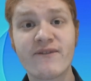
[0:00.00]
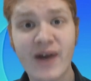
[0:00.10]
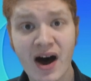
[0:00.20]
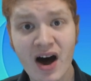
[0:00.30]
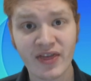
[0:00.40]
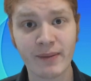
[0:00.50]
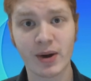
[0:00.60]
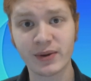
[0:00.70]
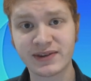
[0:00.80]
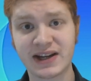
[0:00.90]
far the
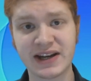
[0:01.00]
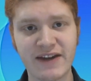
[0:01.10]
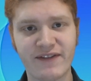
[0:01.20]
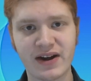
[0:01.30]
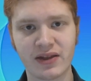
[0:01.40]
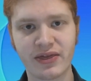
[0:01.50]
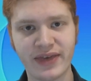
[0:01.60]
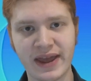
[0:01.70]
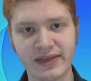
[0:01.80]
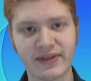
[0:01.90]
most significant
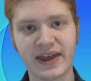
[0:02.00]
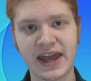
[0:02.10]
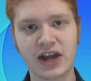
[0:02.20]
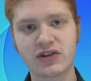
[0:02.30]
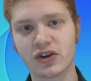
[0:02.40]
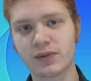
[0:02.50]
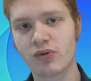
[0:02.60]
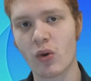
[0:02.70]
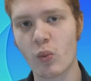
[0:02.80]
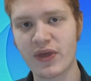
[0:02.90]
thing that the Hyksos
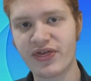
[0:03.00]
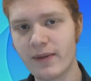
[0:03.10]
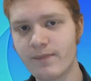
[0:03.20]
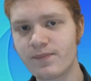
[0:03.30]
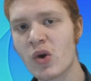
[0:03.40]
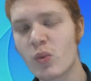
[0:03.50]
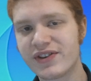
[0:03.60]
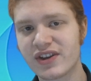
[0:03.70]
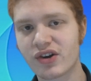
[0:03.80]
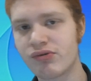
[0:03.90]
brought with them
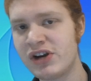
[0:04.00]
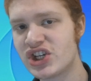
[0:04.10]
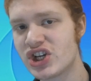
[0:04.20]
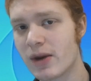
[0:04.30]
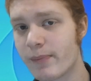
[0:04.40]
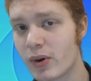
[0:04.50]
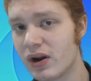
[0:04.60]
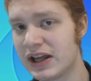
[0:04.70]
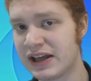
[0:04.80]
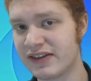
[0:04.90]
was the creature
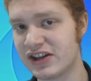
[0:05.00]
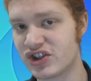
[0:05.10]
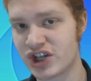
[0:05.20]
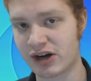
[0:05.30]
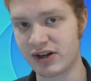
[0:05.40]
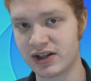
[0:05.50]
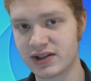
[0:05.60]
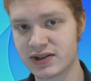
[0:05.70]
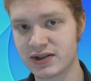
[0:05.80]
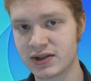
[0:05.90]
pulling these
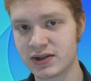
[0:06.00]
chariots.